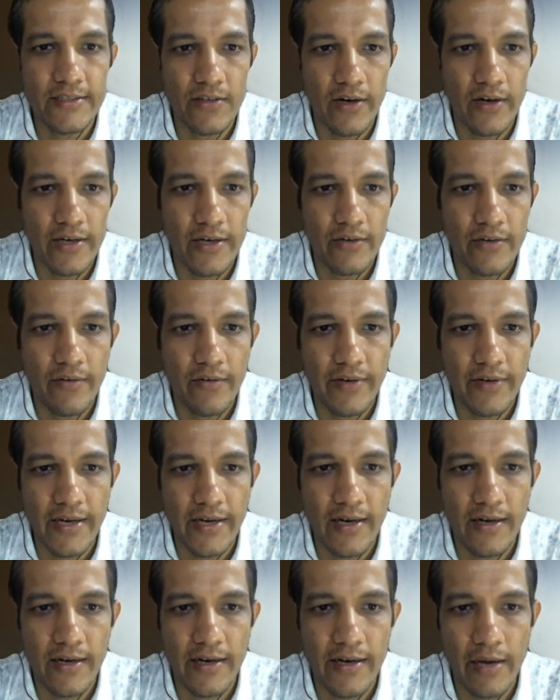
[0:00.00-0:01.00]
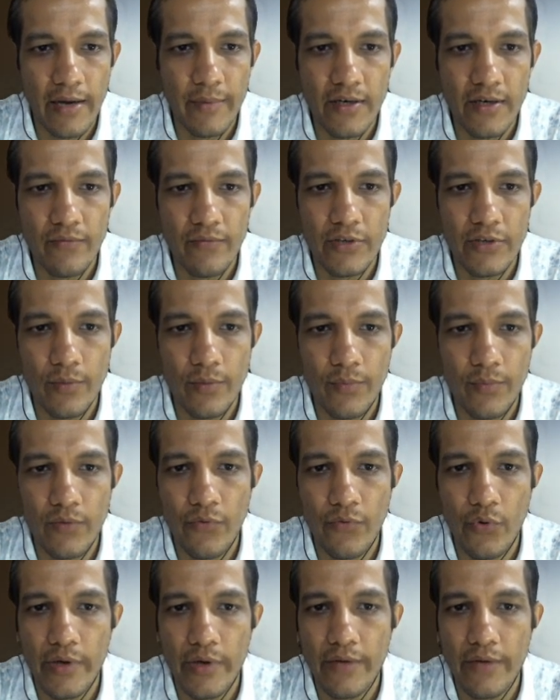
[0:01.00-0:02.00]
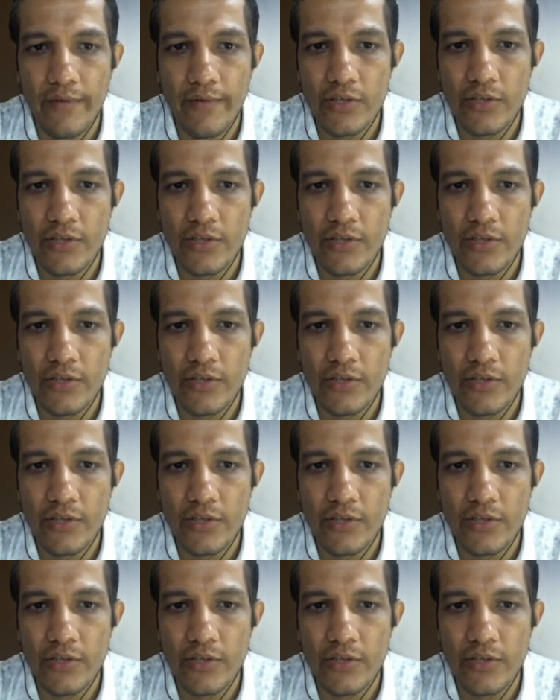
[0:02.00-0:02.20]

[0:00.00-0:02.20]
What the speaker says: already we have taken diameter of 0.4 given,